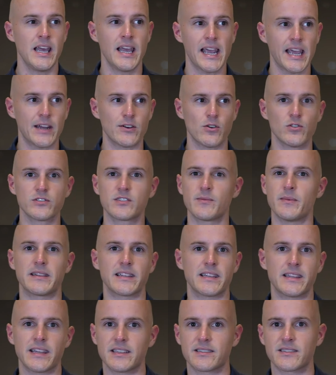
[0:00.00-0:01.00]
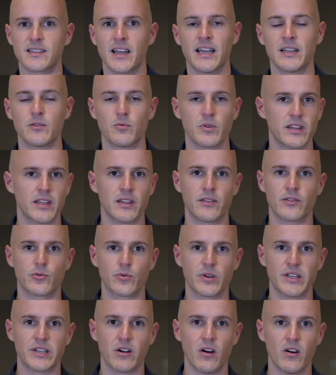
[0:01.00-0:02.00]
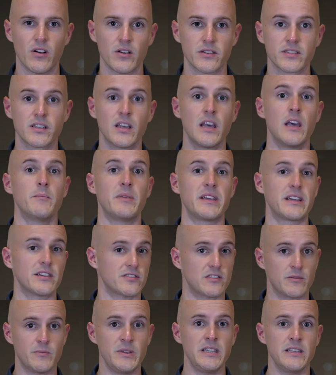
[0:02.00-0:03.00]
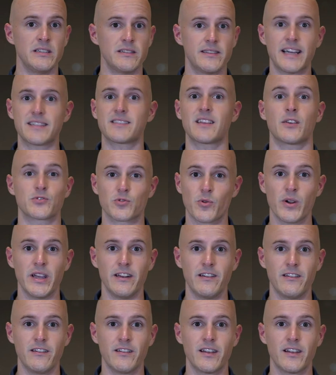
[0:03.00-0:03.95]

and ultimately they signed within 3 calls. Because to me, that sounds great.